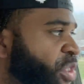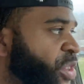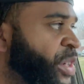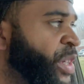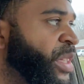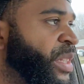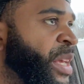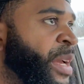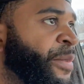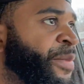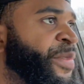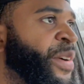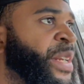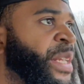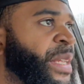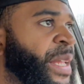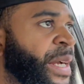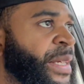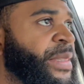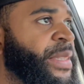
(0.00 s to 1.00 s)
or anything funny
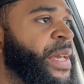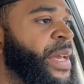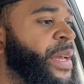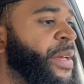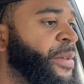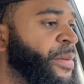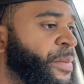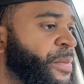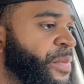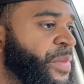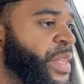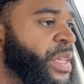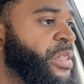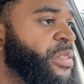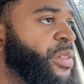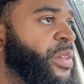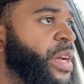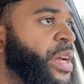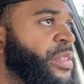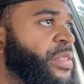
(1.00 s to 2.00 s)
like that,
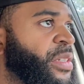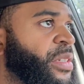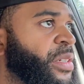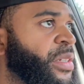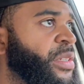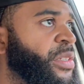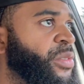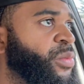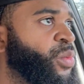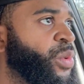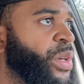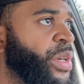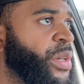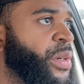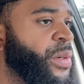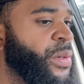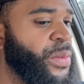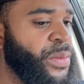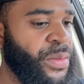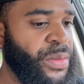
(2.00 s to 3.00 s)
so that's good as well.